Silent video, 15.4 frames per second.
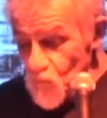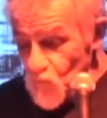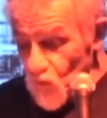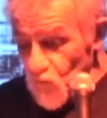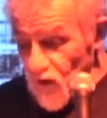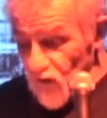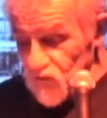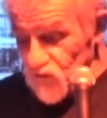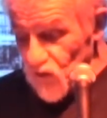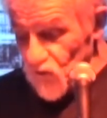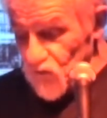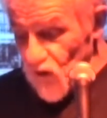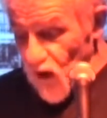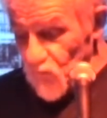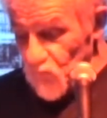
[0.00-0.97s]
when I still
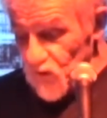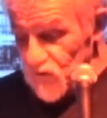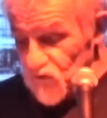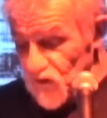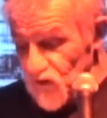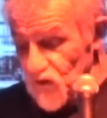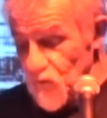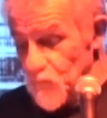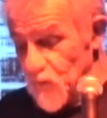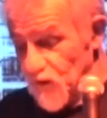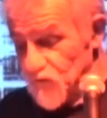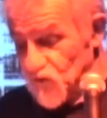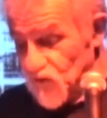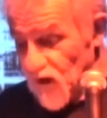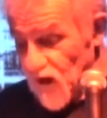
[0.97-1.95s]
thought we'd see the big